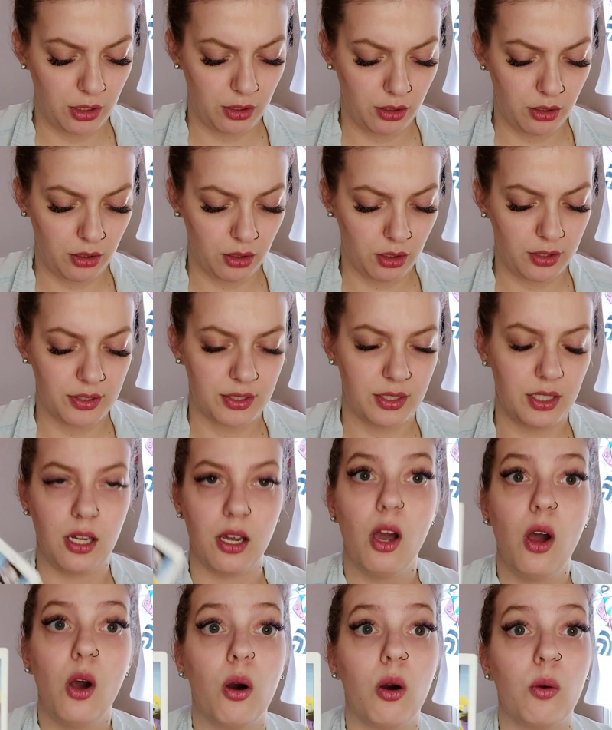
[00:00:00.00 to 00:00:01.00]
Let's see.
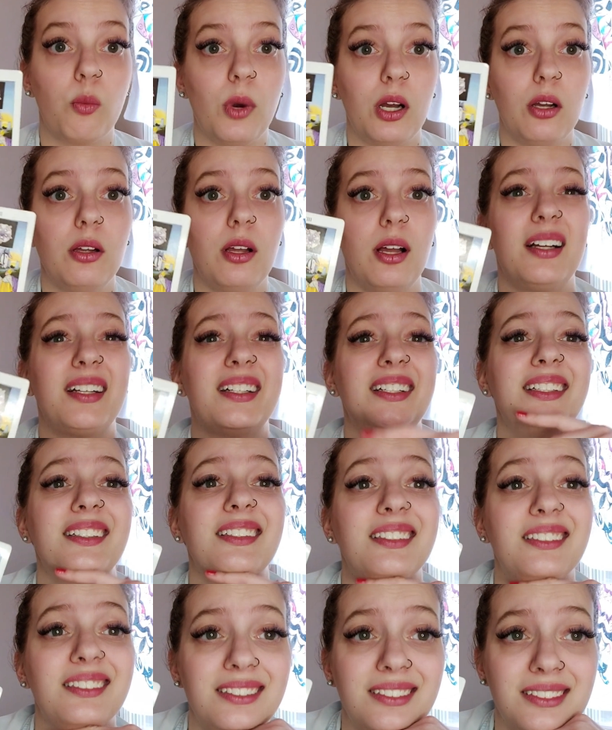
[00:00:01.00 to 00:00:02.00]
Well,
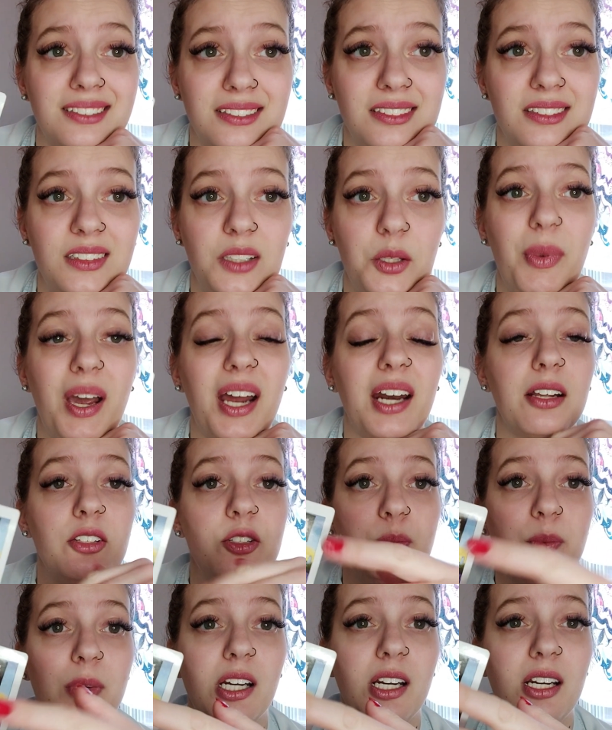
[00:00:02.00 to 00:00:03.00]
bad
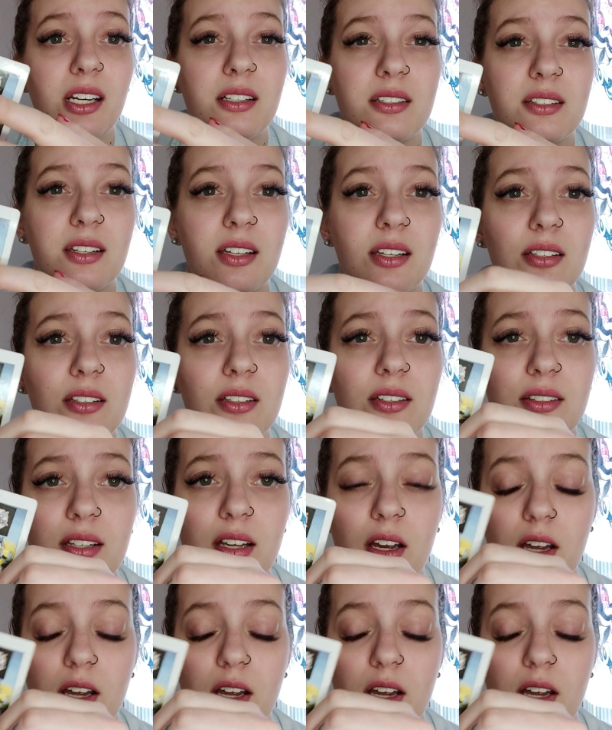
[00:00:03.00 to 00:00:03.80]
experiences